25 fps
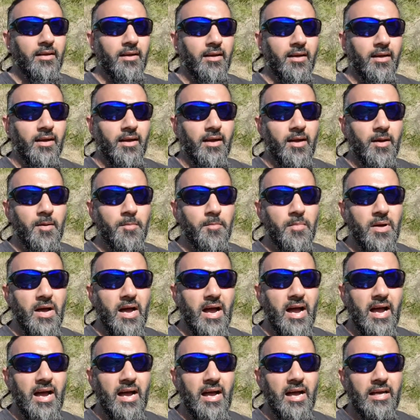
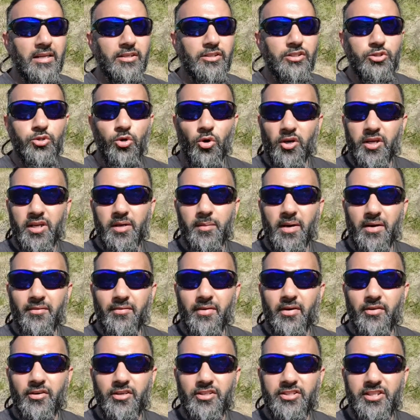and talking about
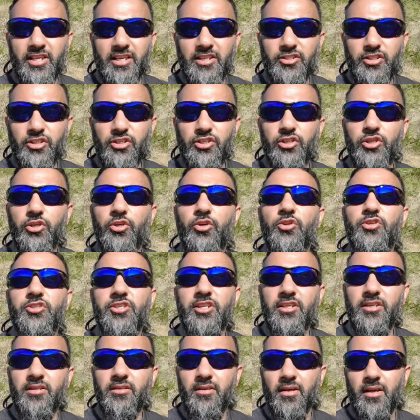various things and
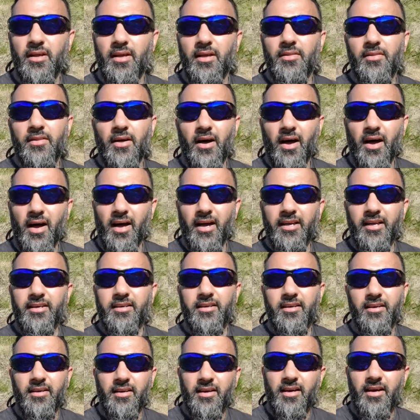using the
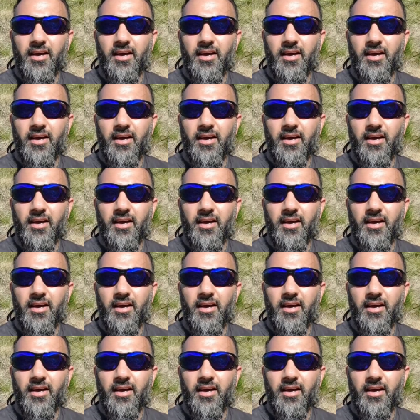hike